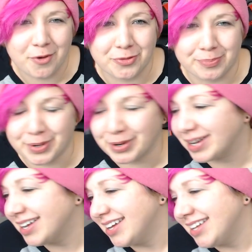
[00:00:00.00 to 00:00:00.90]
the bird
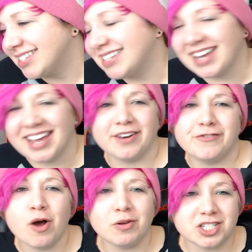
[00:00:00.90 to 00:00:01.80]
today. And if
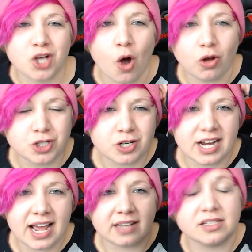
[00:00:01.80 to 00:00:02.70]
no one's told you
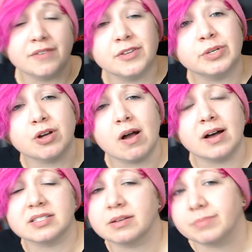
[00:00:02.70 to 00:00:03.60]
today, I love you and you're
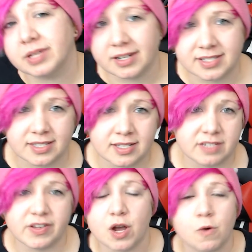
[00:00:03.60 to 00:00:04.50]
awesome. I'll see you at the next
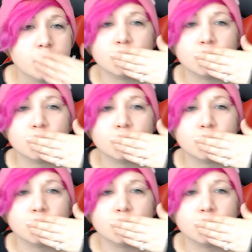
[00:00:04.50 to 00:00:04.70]
video.